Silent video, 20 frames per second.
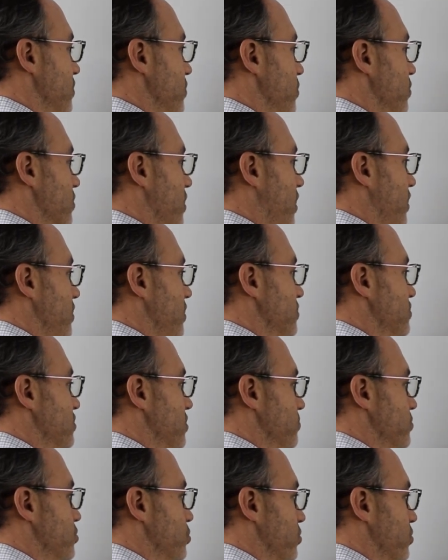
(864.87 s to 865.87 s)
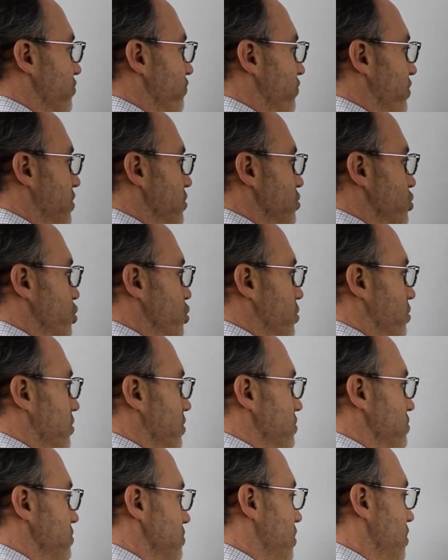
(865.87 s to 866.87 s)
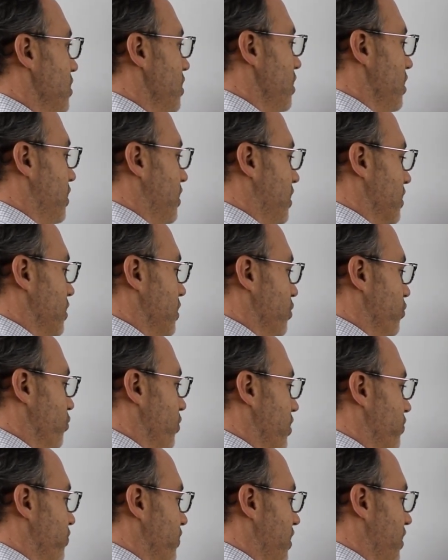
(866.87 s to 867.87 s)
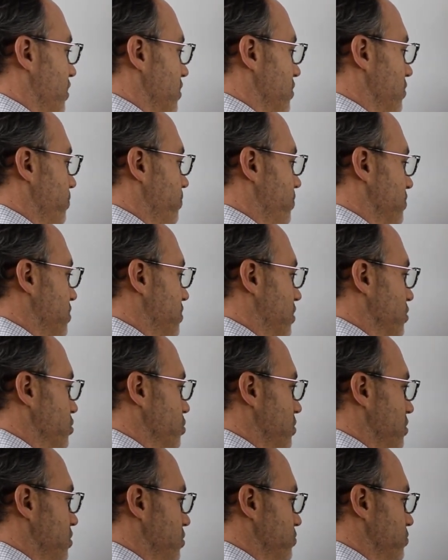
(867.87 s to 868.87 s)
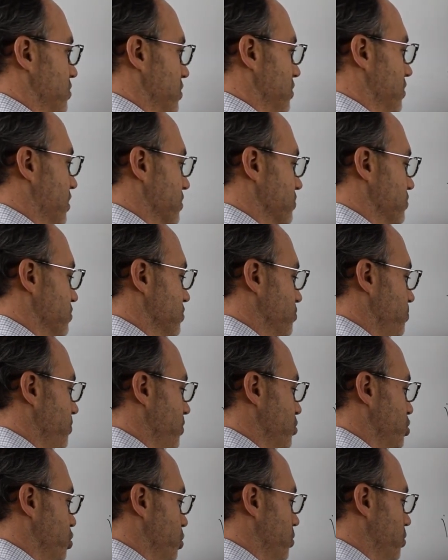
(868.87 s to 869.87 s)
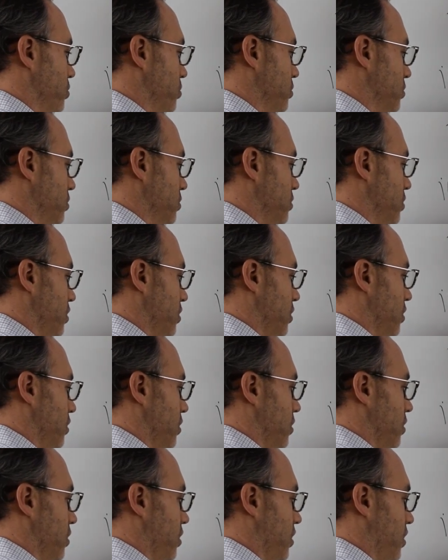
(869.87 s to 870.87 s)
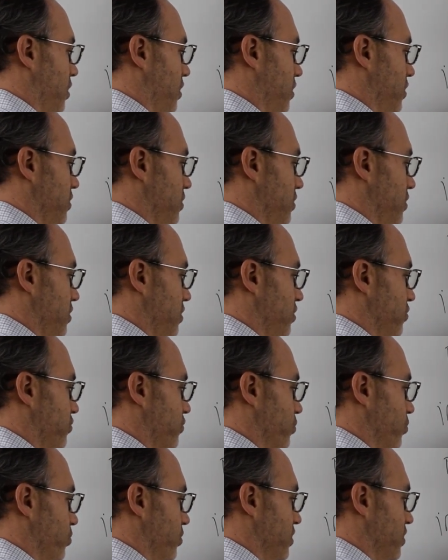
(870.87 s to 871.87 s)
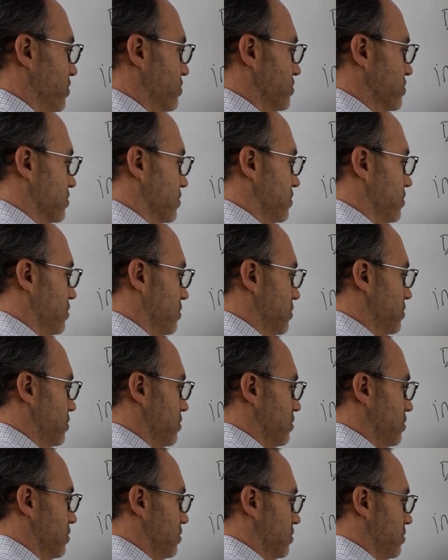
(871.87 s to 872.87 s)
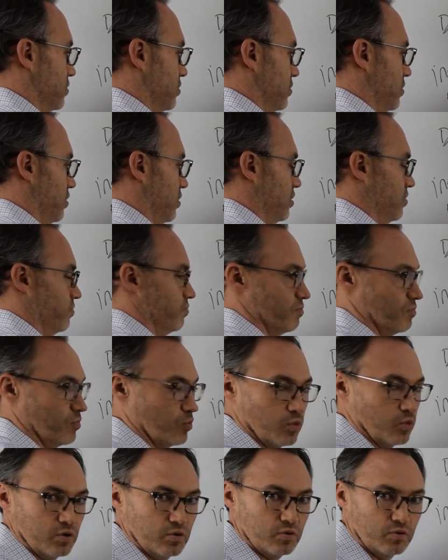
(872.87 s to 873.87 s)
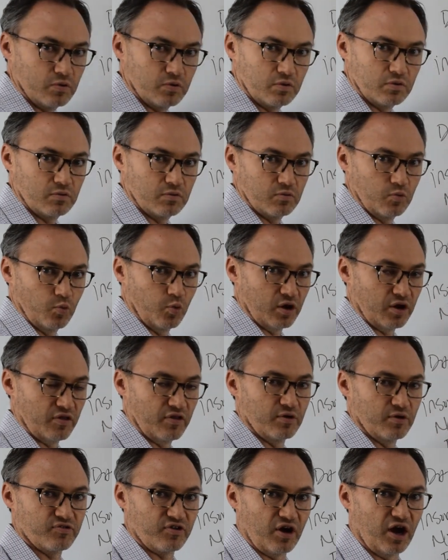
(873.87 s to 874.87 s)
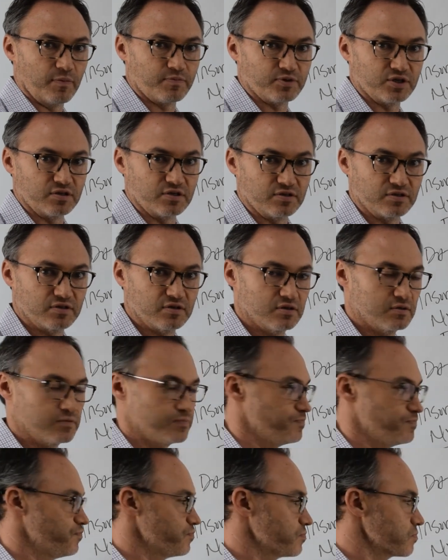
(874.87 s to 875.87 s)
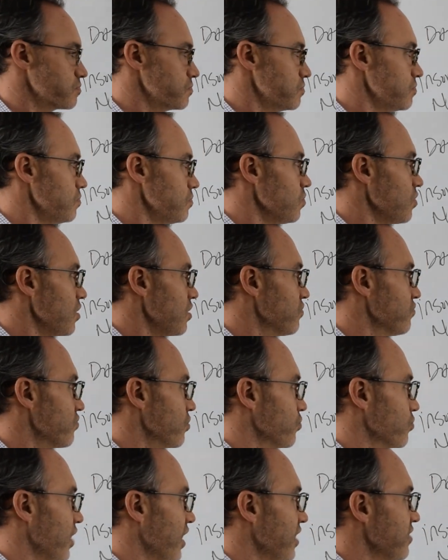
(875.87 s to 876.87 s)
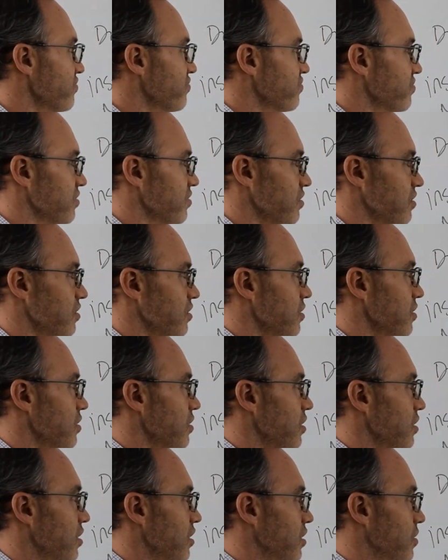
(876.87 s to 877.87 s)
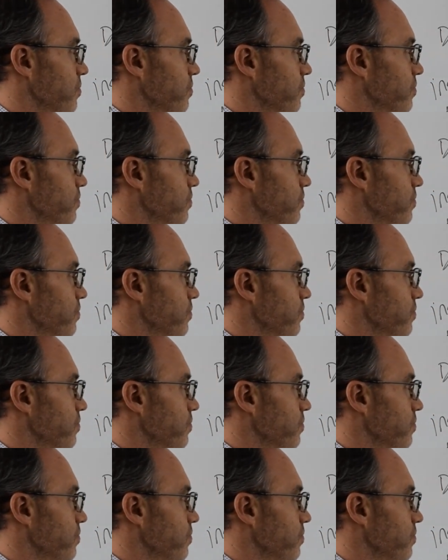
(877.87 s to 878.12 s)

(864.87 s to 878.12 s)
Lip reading: look, I need some sort of insurance, and I can create that potentially using Nexus Mutual, Ether Risk, one of those options. So that's, to